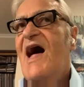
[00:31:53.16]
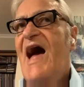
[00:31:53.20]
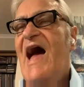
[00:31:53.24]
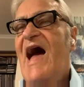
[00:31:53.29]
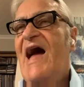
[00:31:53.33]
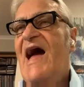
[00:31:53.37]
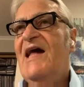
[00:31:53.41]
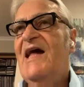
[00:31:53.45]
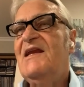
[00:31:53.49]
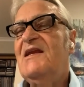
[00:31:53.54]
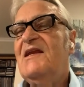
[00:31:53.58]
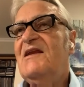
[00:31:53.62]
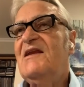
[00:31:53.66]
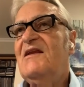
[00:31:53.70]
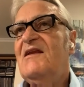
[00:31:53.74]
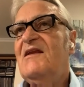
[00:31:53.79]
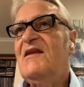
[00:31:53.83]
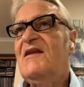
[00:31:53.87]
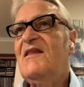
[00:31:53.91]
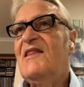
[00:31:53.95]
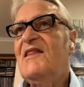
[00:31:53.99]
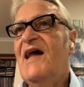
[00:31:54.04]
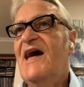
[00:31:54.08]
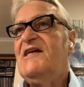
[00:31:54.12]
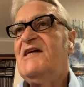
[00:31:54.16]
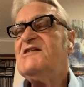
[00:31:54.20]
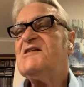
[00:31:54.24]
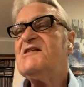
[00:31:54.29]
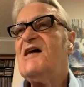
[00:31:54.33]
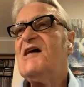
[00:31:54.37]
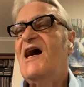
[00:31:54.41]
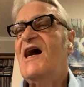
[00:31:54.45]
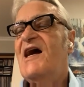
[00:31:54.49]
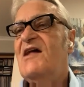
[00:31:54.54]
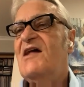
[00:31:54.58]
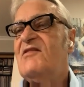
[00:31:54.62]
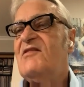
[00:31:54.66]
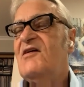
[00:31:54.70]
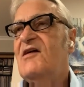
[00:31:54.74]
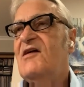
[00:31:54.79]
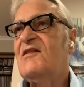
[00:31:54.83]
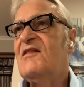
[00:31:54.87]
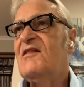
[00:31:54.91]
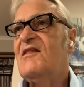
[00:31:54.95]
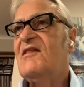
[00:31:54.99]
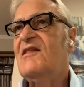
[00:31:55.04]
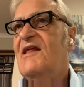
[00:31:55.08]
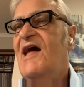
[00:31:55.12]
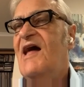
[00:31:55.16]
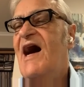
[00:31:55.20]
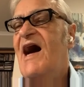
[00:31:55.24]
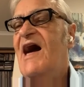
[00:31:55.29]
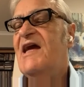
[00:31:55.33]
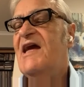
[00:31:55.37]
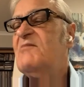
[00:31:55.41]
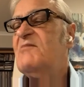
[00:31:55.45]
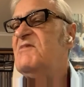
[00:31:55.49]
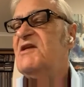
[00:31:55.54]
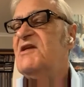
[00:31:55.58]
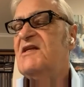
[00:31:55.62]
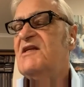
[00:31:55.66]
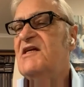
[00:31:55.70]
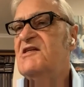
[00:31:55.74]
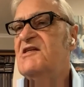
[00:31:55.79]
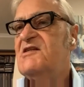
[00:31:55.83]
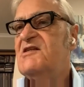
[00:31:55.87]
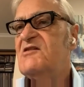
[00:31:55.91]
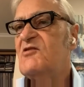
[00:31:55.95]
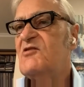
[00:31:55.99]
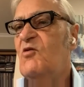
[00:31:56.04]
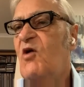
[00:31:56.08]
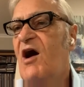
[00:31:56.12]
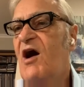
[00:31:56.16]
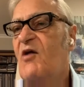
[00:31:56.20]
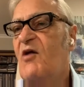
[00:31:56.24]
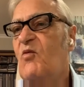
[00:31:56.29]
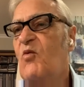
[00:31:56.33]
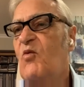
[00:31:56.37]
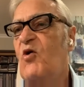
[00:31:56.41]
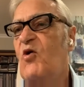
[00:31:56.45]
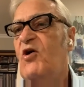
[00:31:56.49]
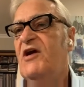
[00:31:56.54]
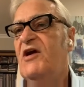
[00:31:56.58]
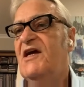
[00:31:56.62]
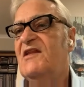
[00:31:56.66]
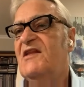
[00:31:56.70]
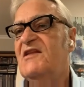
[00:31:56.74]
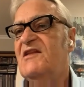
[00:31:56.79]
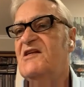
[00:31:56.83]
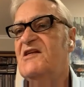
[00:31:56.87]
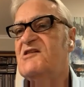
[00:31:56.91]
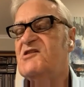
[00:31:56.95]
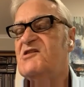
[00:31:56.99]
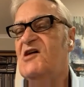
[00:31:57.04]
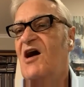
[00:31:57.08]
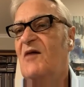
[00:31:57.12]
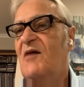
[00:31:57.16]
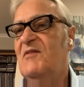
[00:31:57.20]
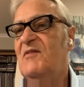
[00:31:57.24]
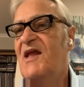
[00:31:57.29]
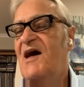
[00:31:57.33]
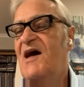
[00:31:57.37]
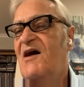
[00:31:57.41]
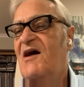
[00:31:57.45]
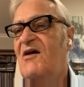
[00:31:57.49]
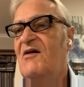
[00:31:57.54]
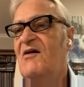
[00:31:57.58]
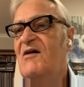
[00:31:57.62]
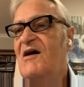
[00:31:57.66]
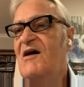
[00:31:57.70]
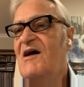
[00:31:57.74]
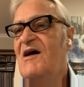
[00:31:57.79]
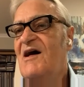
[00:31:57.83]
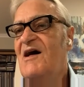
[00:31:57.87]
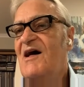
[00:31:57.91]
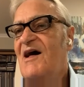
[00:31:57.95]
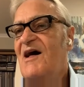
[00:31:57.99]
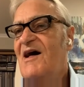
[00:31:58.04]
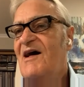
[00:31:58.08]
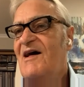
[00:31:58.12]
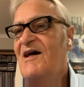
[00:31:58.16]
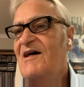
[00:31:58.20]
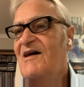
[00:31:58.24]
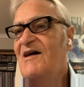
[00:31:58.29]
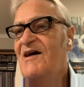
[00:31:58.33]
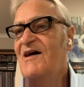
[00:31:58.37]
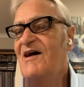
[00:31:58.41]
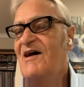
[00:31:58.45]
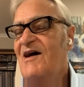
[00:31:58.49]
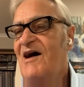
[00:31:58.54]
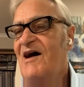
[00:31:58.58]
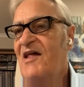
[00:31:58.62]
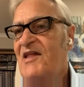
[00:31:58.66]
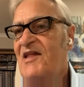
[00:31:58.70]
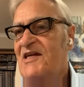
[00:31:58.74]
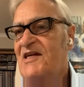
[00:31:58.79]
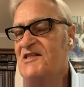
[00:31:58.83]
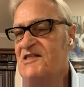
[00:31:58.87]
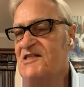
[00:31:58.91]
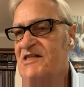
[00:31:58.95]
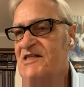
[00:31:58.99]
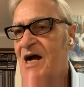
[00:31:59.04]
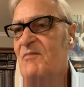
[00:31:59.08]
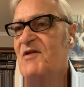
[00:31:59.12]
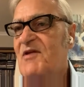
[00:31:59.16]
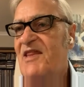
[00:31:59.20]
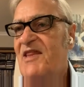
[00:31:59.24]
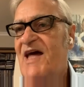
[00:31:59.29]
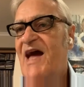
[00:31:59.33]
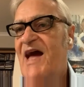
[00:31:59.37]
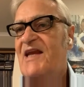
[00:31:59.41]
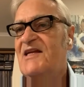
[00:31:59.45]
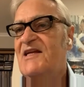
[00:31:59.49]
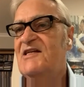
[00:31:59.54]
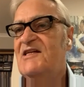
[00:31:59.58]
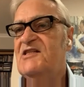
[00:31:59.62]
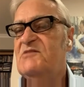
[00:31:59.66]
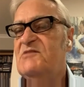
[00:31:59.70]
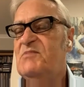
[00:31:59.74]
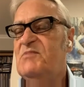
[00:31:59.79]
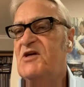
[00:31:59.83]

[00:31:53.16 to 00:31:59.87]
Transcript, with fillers: And they say that the argument isn't quite working this time. Now, I think some of that is